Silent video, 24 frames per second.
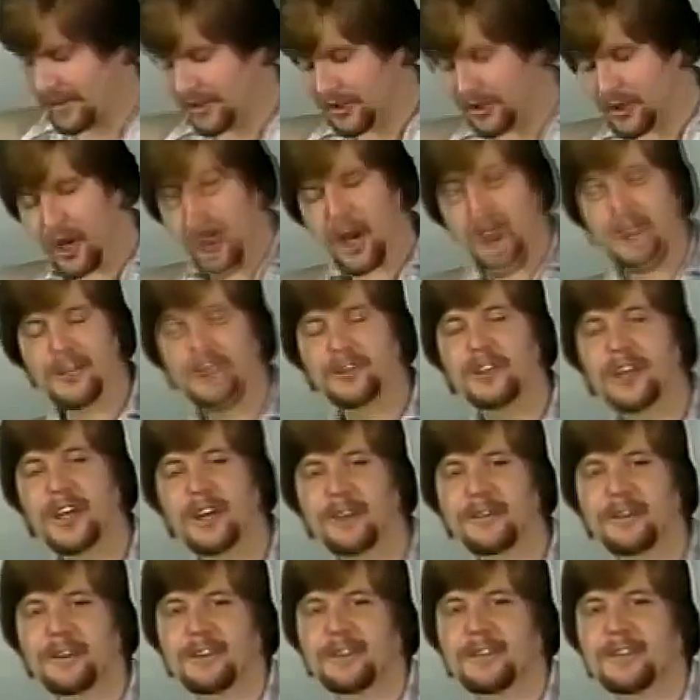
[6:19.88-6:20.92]
God is
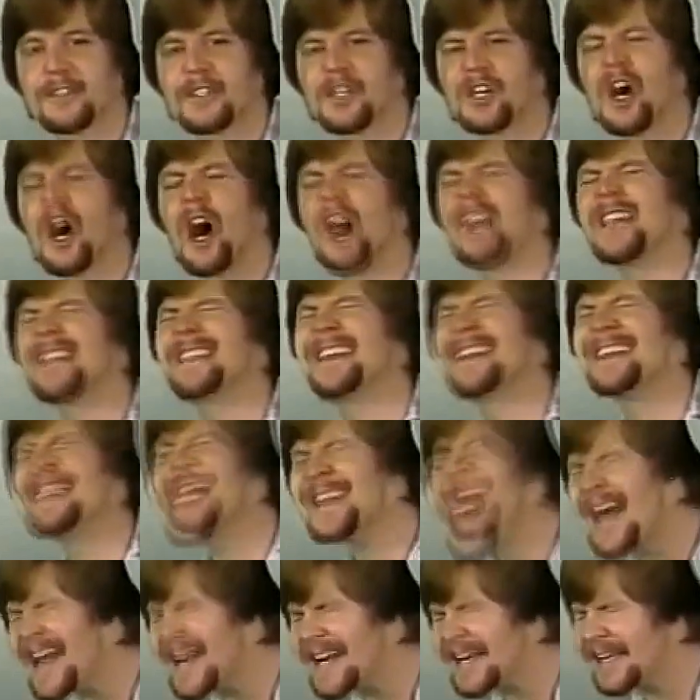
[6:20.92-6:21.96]
generous. God is
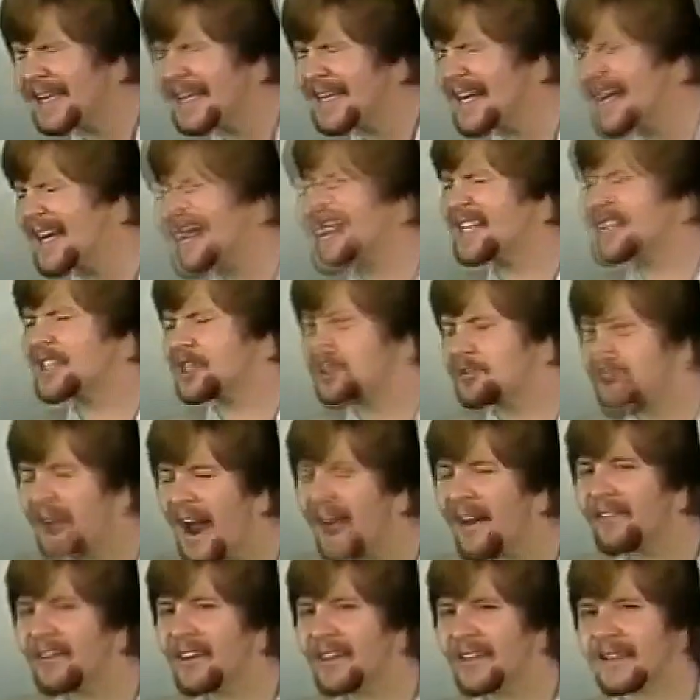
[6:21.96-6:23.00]
innately
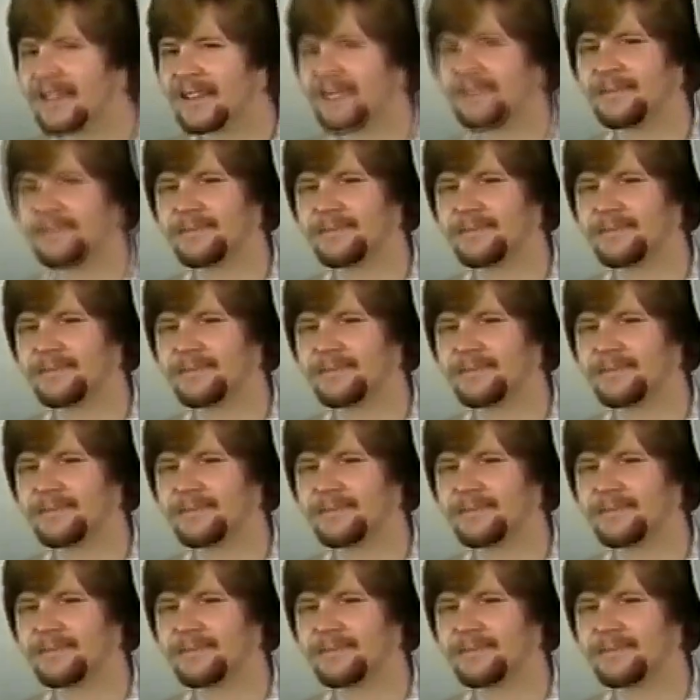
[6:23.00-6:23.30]
extravagant.